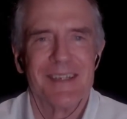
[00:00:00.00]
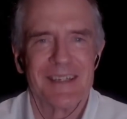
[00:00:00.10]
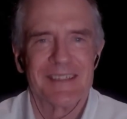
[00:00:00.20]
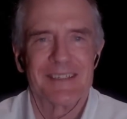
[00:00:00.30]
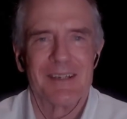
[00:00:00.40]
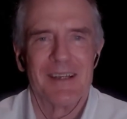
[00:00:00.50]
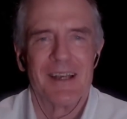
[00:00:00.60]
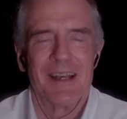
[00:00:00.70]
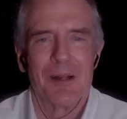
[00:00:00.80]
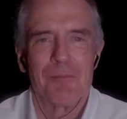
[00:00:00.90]
spending doing
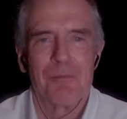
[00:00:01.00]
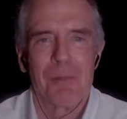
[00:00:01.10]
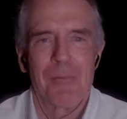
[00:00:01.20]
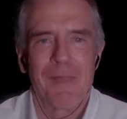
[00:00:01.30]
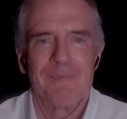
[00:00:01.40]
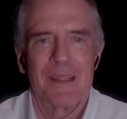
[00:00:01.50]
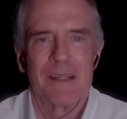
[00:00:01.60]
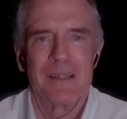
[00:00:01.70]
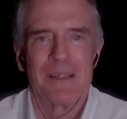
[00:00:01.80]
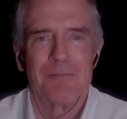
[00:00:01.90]
something else
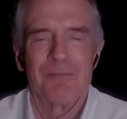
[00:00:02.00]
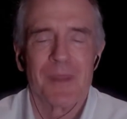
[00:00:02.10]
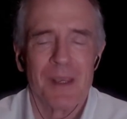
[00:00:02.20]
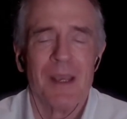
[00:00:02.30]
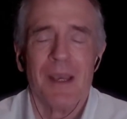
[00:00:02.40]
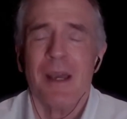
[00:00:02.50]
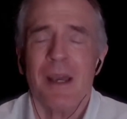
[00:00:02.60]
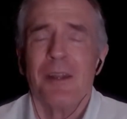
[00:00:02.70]
useful and productive.